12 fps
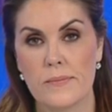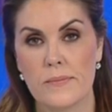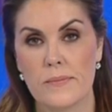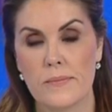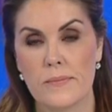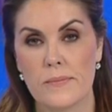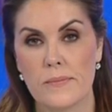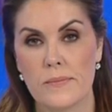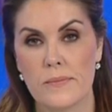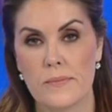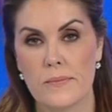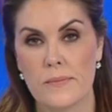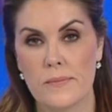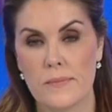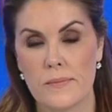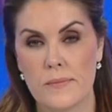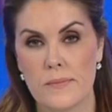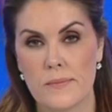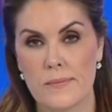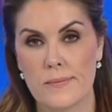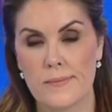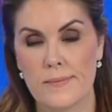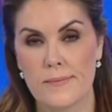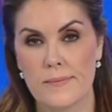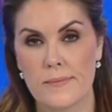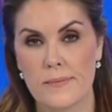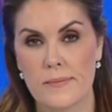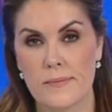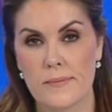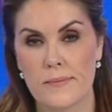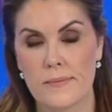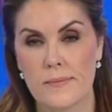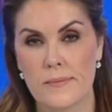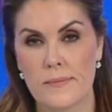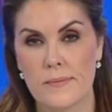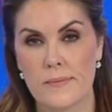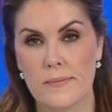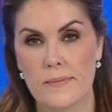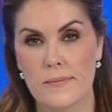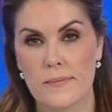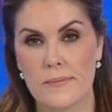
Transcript: [no speech]